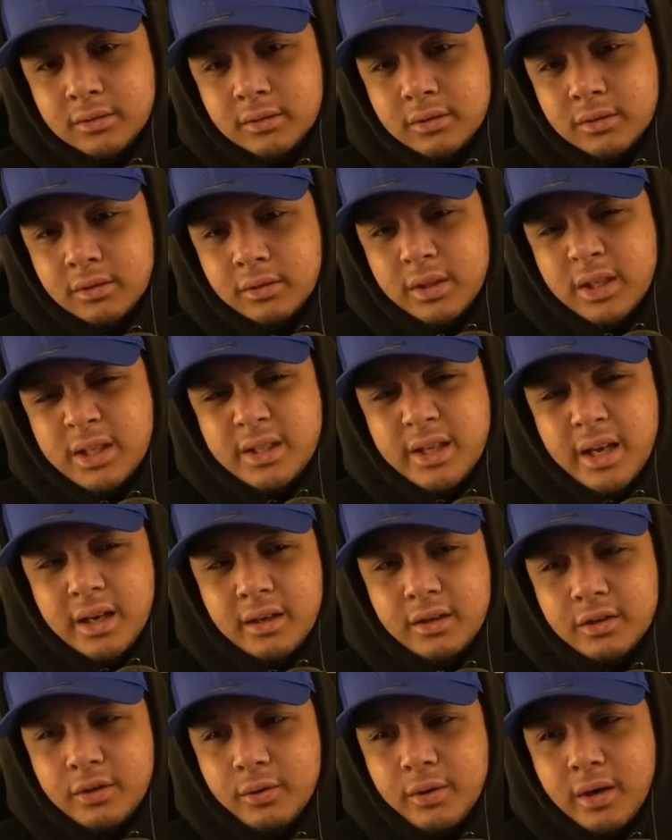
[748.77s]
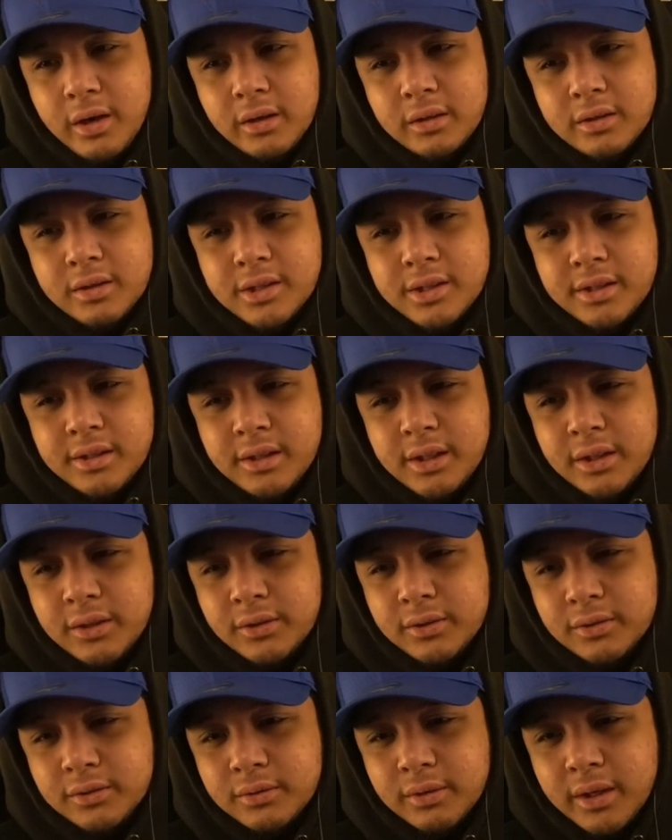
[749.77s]
Dude, he's gotta go out on his
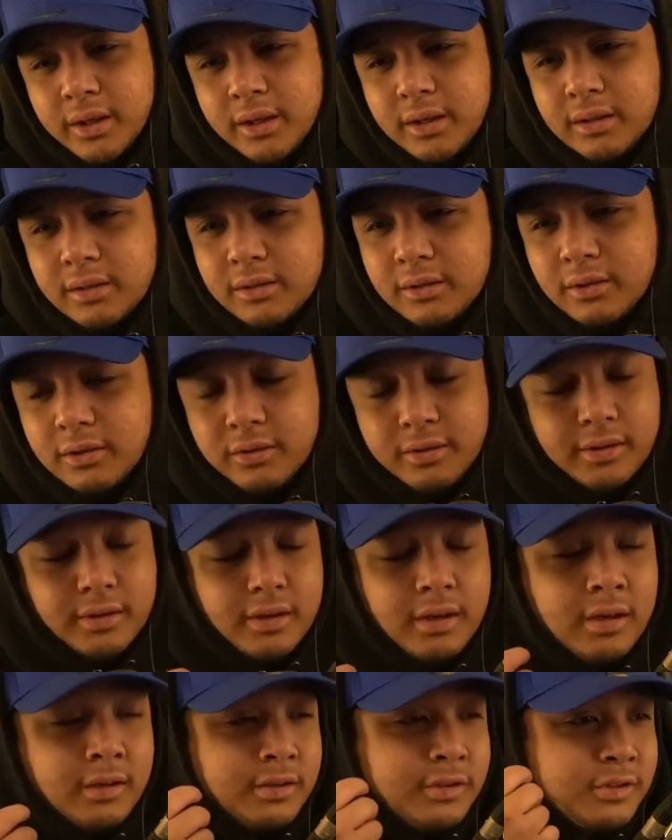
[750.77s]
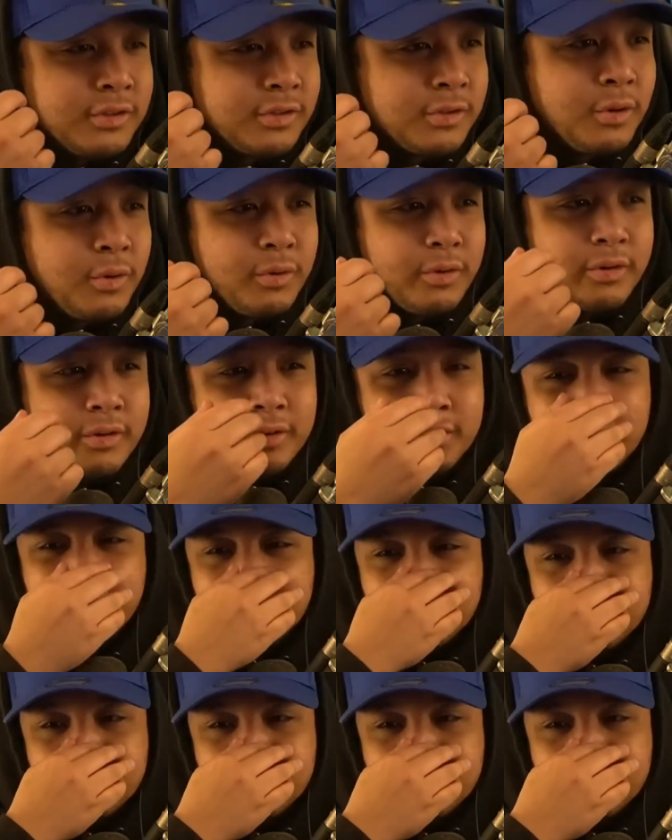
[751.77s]
shield, right? Or on his sword.